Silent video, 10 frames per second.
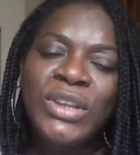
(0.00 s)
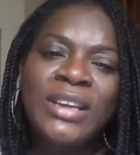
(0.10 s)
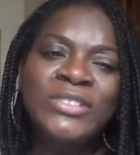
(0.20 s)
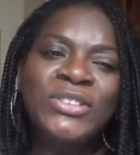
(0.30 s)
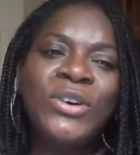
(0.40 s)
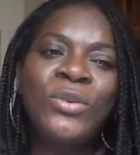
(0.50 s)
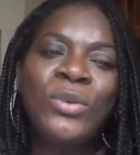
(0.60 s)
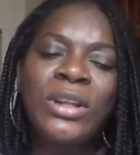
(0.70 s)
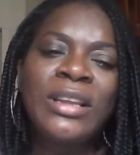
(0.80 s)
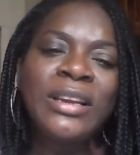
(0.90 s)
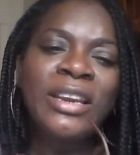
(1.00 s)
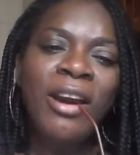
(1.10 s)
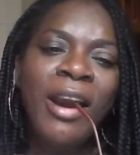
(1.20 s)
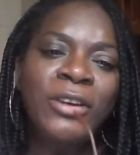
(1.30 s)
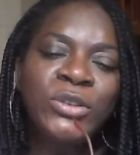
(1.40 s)
So here
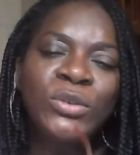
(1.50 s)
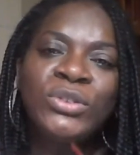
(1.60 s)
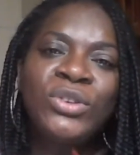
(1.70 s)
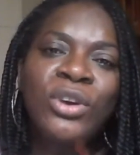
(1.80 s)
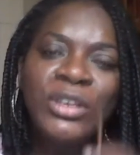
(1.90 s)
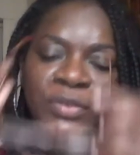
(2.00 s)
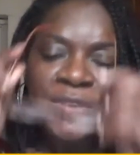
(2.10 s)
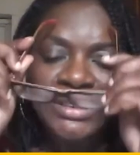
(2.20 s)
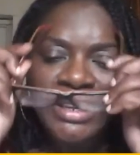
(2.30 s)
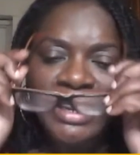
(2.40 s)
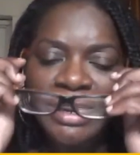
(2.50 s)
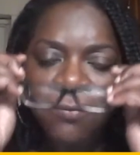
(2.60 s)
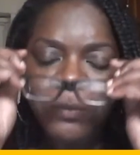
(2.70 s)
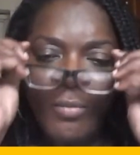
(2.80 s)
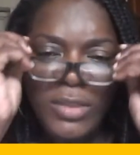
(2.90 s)
are two stories for today
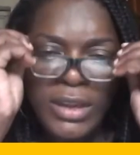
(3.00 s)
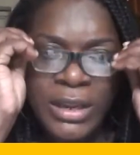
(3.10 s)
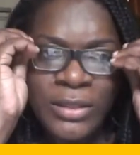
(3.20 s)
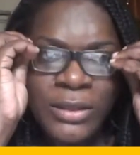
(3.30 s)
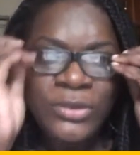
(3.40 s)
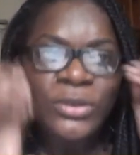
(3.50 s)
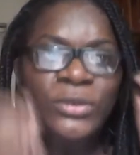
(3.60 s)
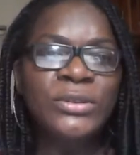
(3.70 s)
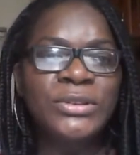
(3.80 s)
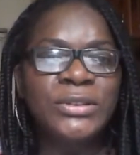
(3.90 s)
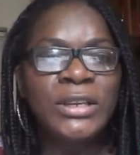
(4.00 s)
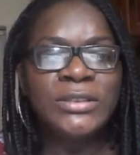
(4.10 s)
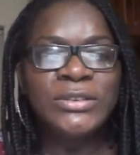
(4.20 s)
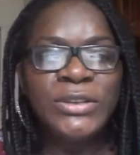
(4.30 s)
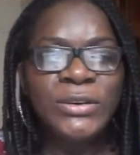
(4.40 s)
in the news.
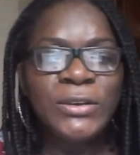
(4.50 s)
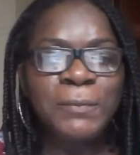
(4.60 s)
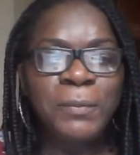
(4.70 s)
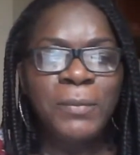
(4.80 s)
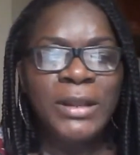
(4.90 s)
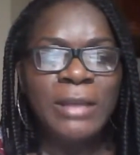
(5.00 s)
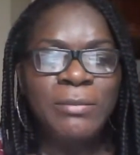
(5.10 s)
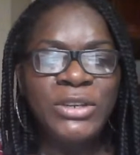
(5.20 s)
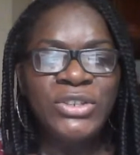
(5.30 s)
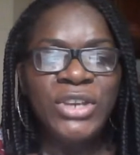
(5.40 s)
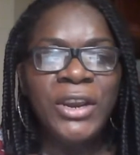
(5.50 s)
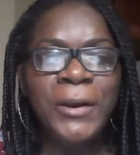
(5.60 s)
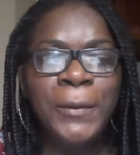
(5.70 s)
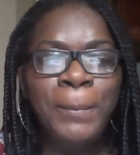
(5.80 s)
So let me share.